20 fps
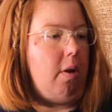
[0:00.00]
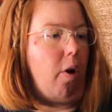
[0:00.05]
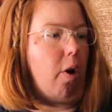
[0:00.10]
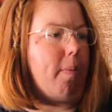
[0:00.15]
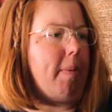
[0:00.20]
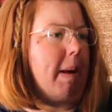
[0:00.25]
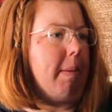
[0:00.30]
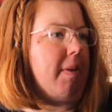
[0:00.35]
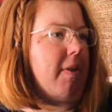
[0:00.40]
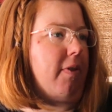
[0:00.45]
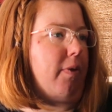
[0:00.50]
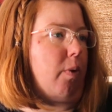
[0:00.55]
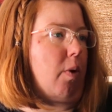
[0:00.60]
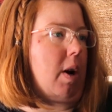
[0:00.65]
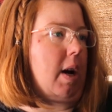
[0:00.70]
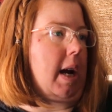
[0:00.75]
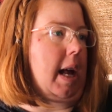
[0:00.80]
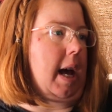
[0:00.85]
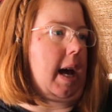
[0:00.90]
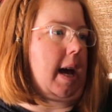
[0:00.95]
or maybe
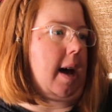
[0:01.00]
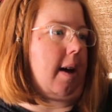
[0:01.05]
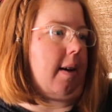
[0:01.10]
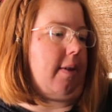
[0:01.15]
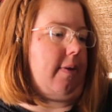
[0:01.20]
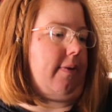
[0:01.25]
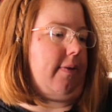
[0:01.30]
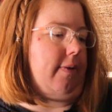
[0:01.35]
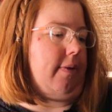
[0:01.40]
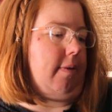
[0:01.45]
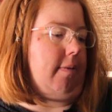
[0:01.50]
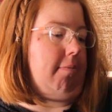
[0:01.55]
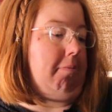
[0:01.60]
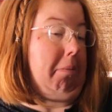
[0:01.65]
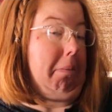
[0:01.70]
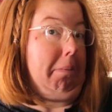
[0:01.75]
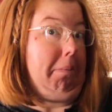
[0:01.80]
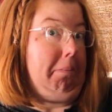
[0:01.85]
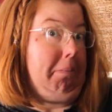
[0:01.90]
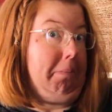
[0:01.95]
4.5.
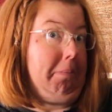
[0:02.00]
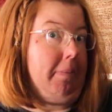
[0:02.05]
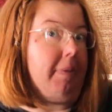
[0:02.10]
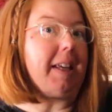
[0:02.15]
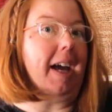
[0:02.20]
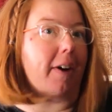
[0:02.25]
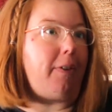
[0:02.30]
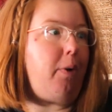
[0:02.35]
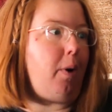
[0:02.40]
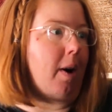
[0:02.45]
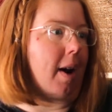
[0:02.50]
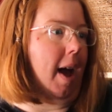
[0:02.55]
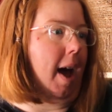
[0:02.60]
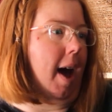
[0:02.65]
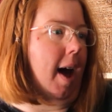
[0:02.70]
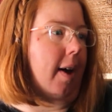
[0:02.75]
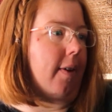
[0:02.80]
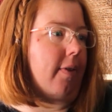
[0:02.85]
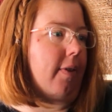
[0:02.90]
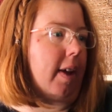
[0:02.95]
Yeah,
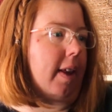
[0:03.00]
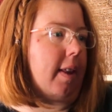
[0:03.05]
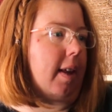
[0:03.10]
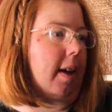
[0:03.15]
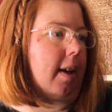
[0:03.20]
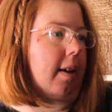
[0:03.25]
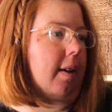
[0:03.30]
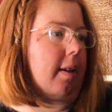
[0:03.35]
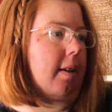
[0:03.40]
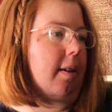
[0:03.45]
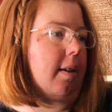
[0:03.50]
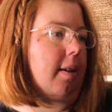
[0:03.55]
4.5, I think.